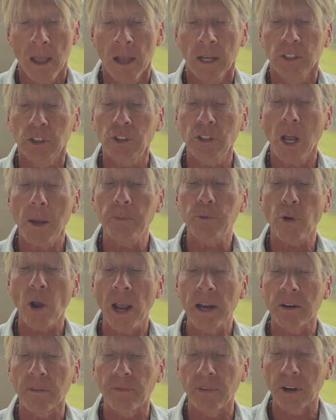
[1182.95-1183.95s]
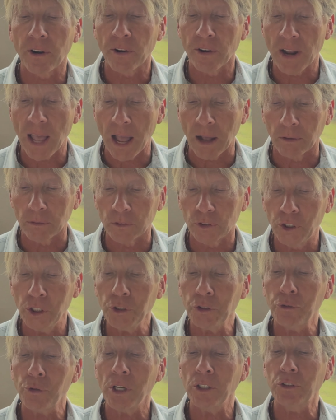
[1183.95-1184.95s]
Stop trying to figure it out.
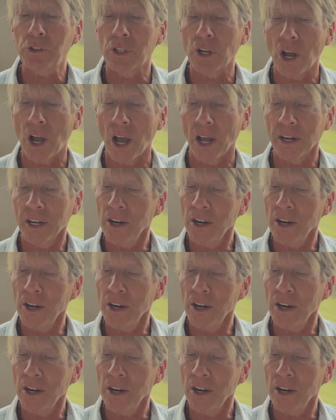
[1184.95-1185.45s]
Just trust God.